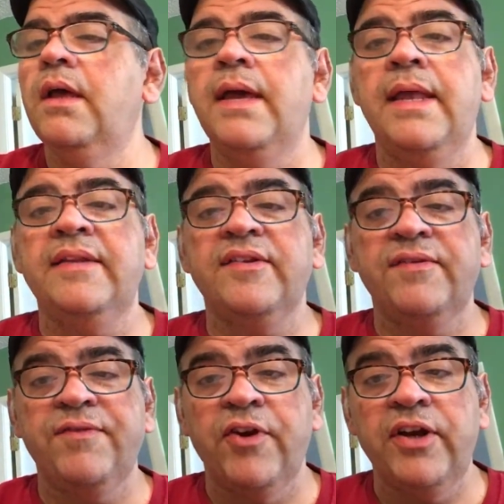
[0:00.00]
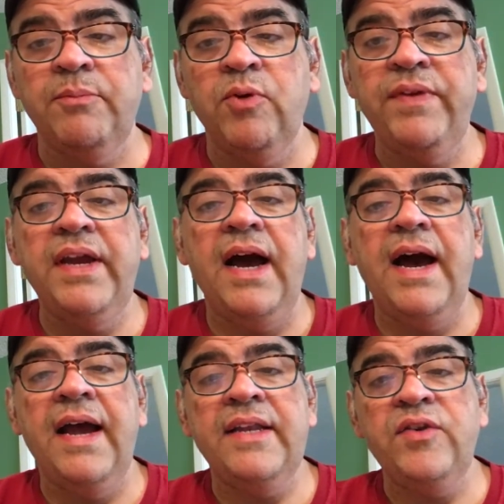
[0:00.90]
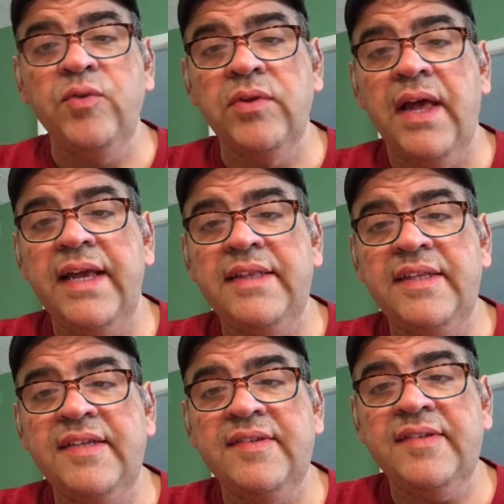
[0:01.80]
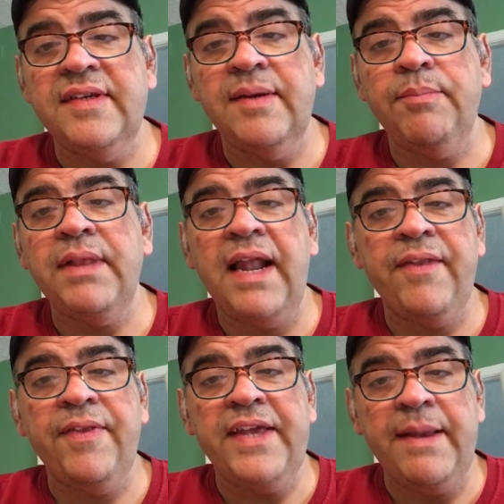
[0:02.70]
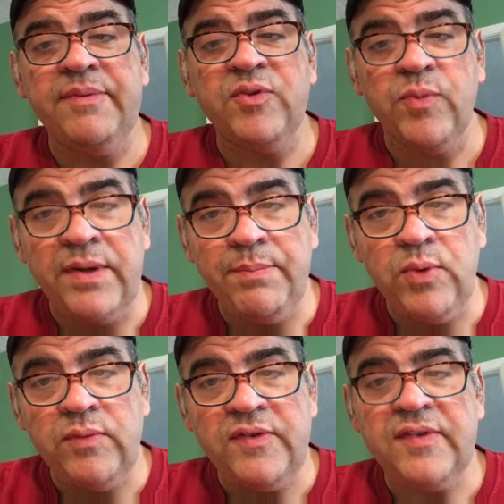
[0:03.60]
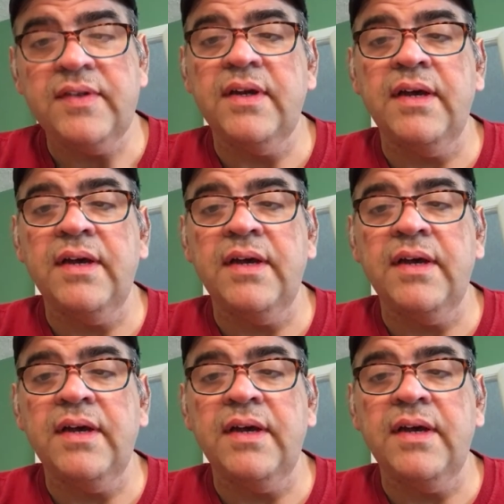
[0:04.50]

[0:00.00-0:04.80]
and it's a very good movie. I do like these Planet of the Apes reboots.